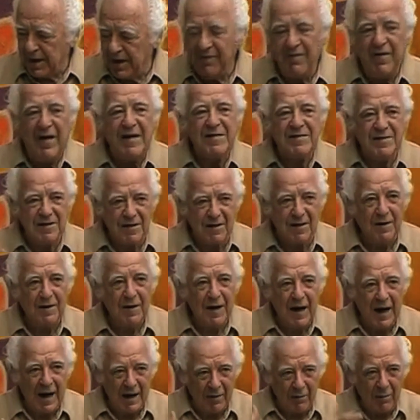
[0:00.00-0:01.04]
vessel.
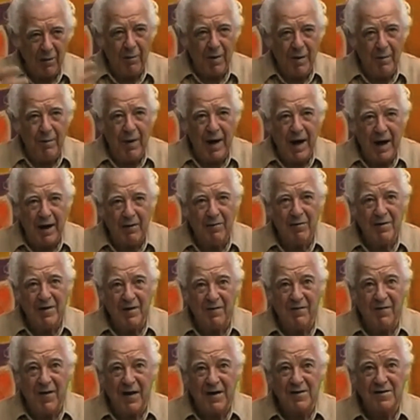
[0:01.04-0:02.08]
I will be back with
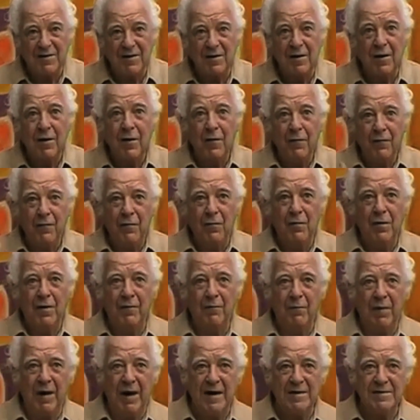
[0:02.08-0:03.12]
a vessel full
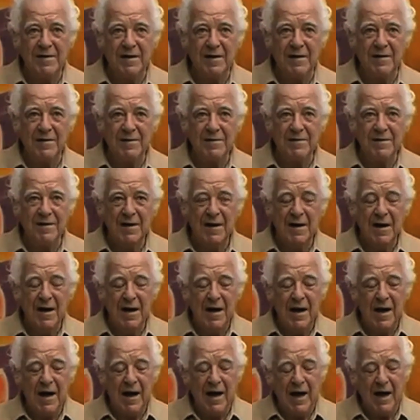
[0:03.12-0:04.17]
of blessings.
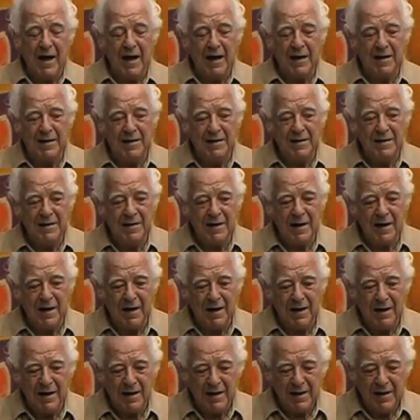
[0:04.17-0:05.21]

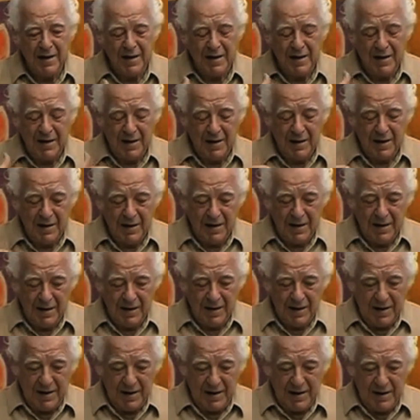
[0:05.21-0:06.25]
And
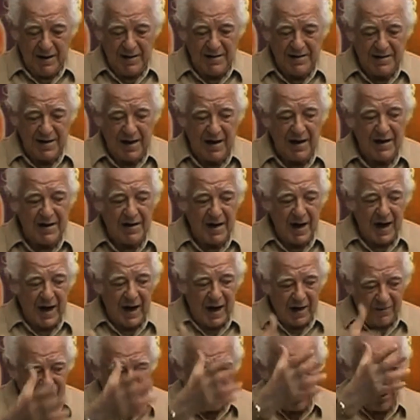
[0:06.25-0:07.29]
he said, I
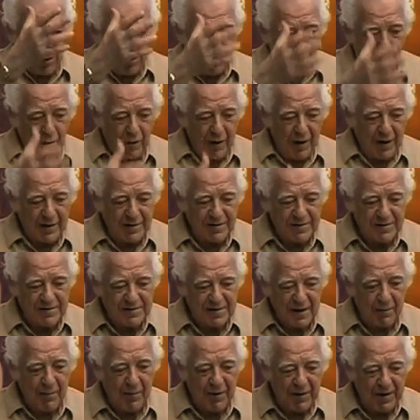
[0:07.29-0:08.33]
have to go. And
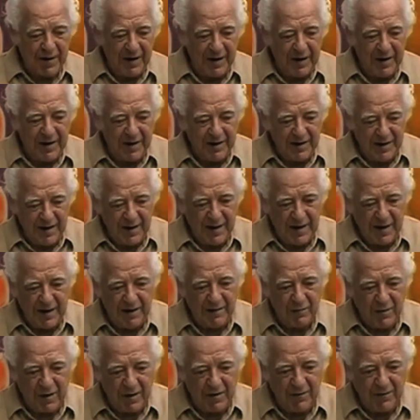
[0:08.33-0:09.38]
somebody
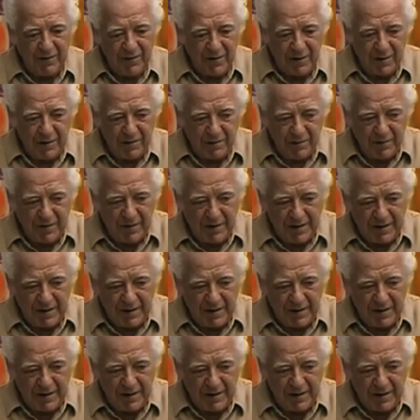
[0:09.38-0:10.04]
there, one of the